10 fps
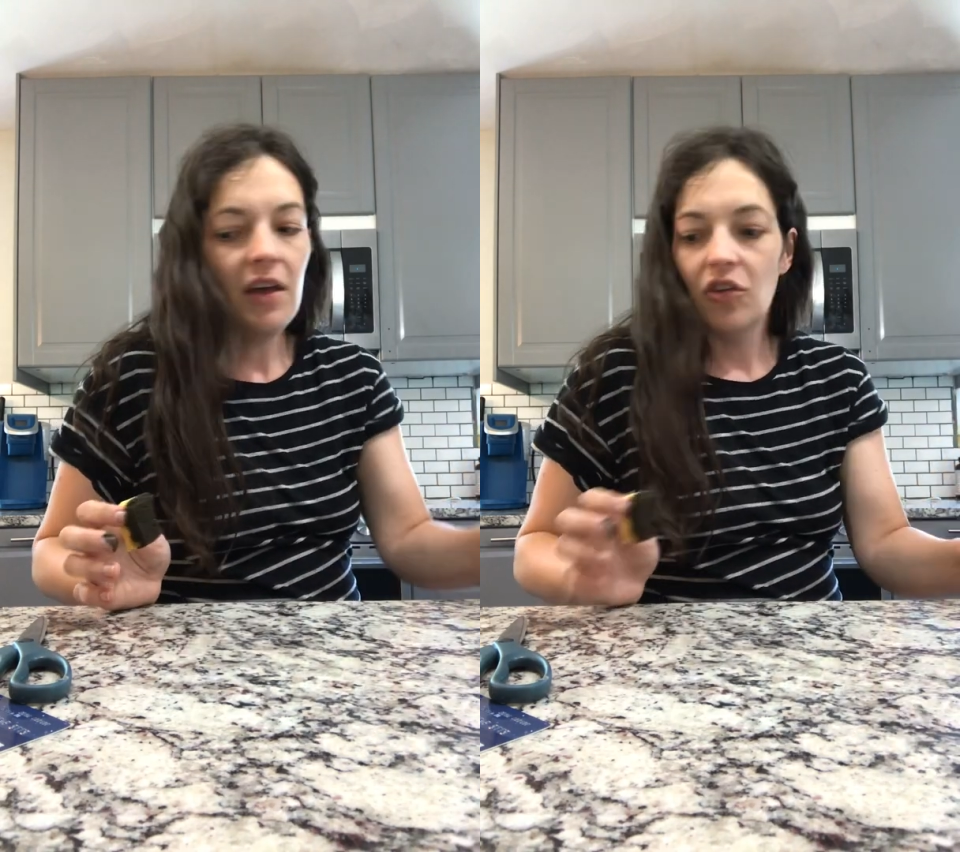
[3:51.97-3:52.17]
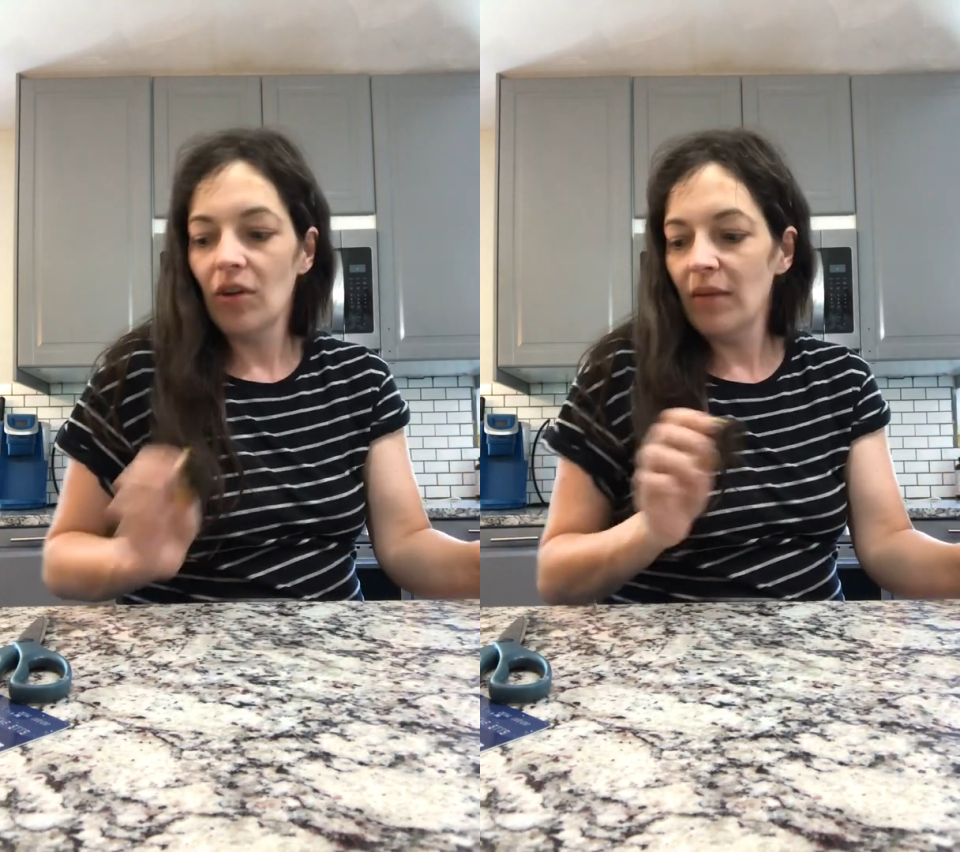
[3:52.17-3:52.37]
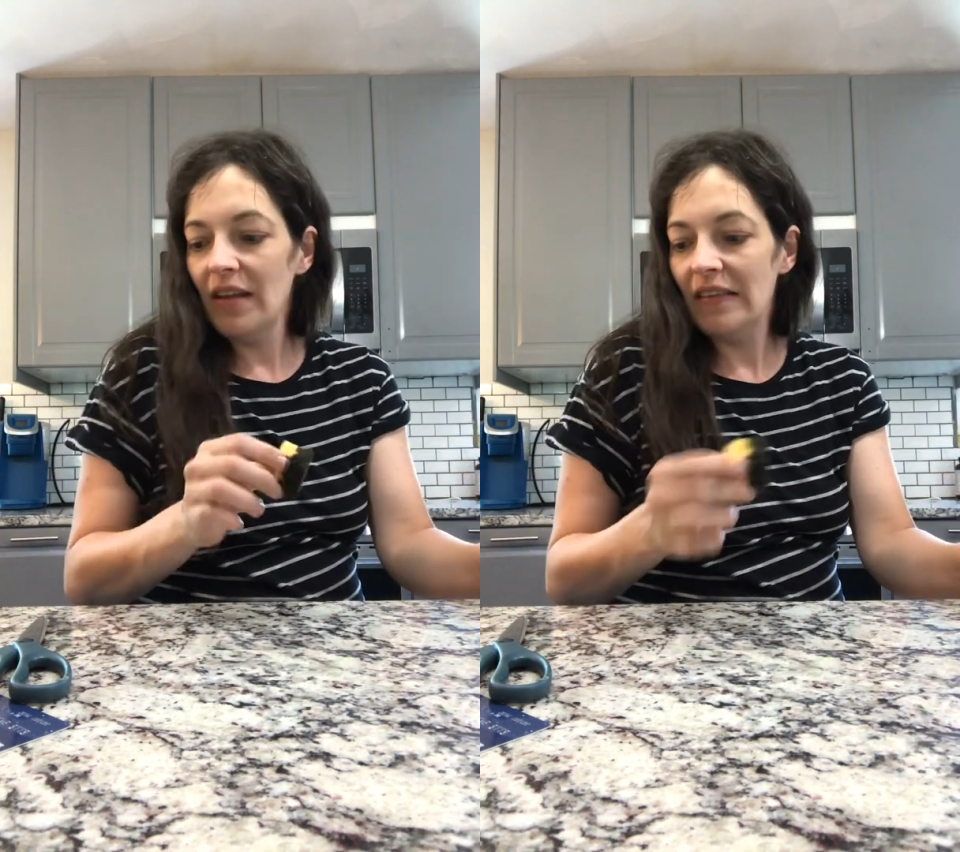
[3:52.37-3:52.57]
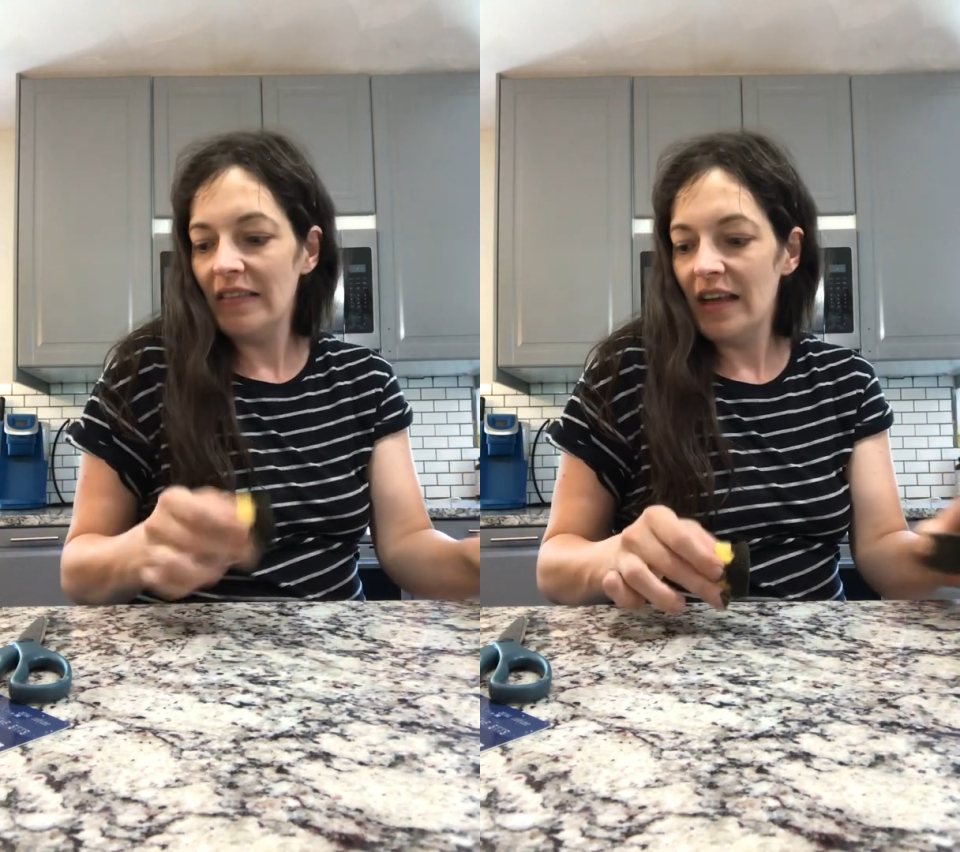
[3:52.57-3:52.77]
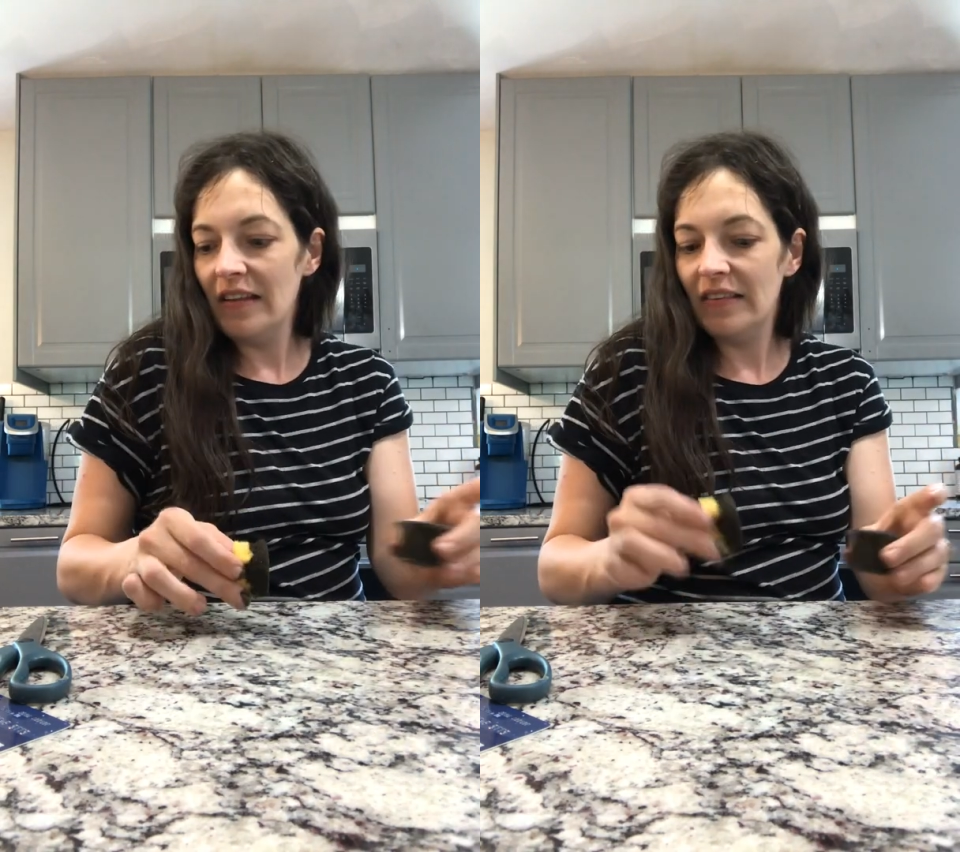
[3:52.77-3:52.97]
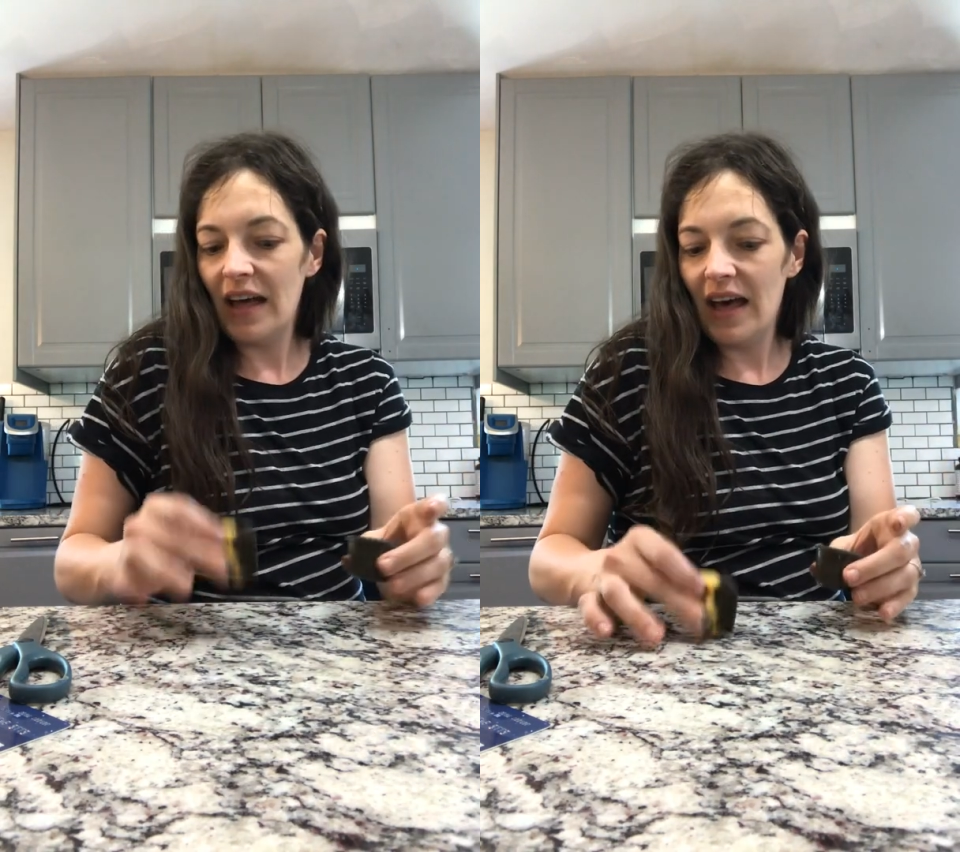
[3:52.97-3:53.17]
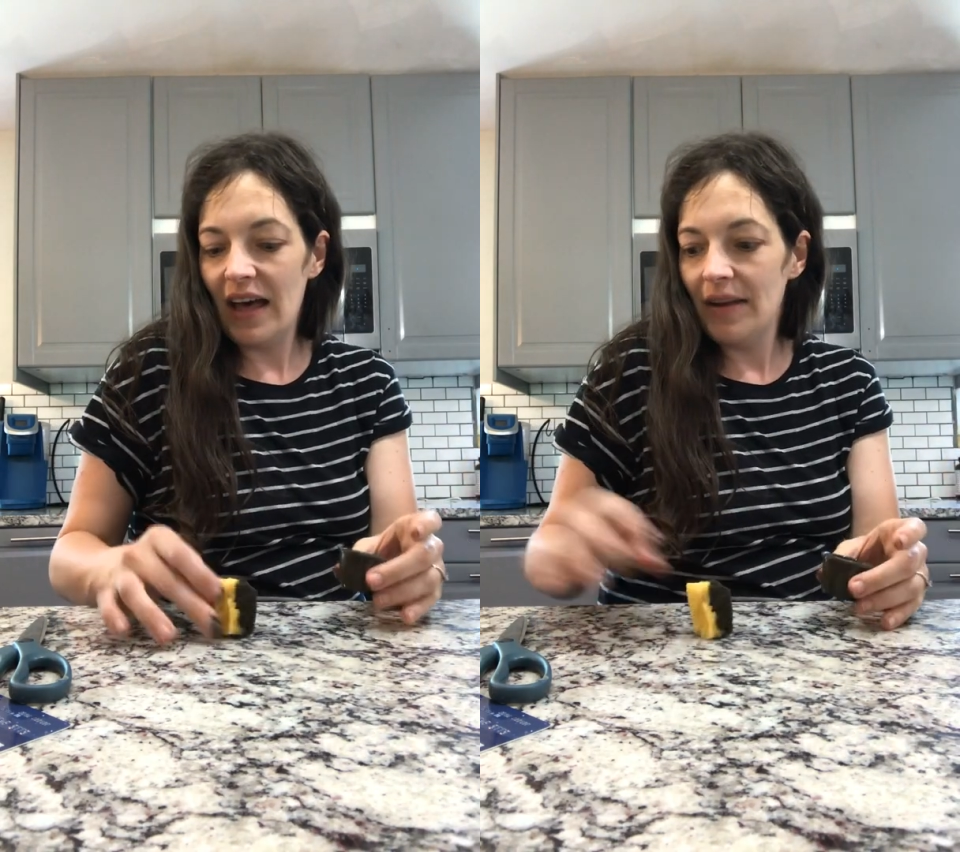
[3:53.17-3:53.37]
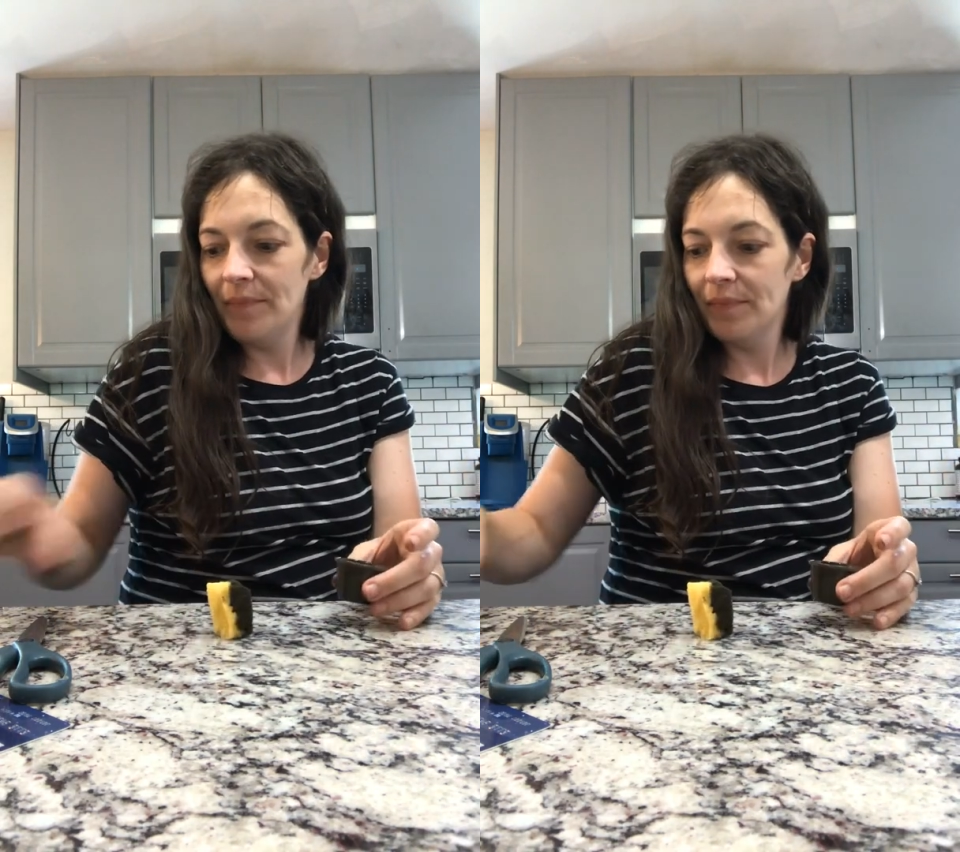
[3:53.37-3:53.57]
So I'm going to set that
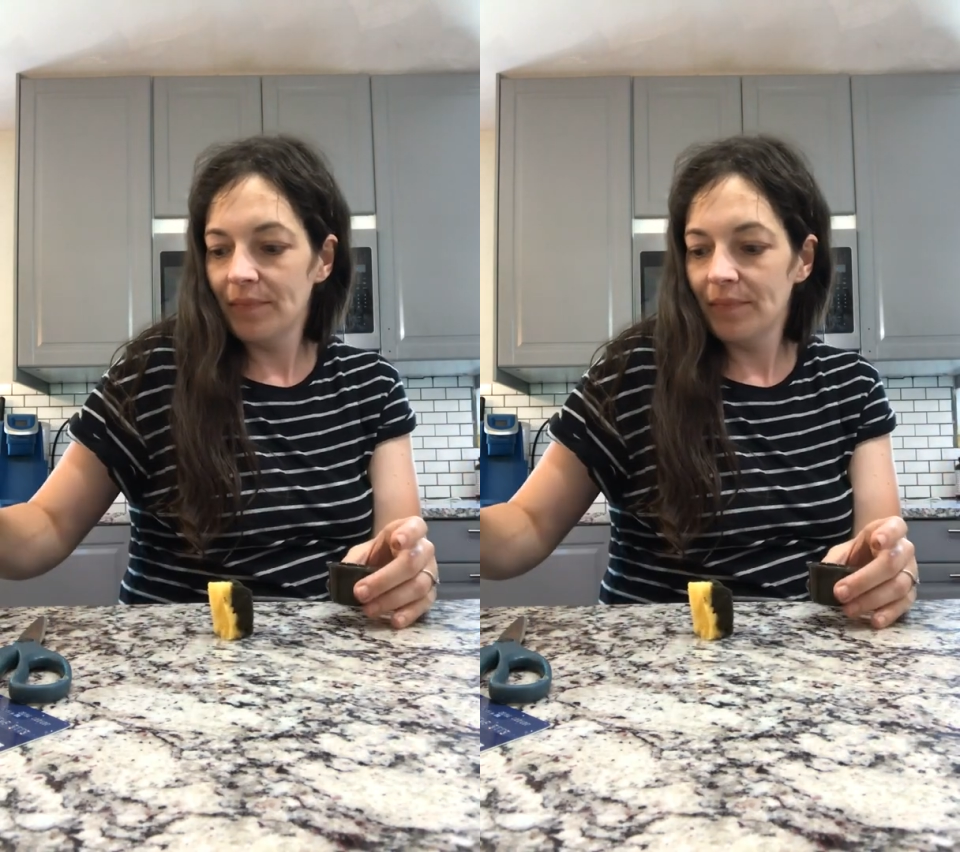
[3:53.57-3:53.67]
aside.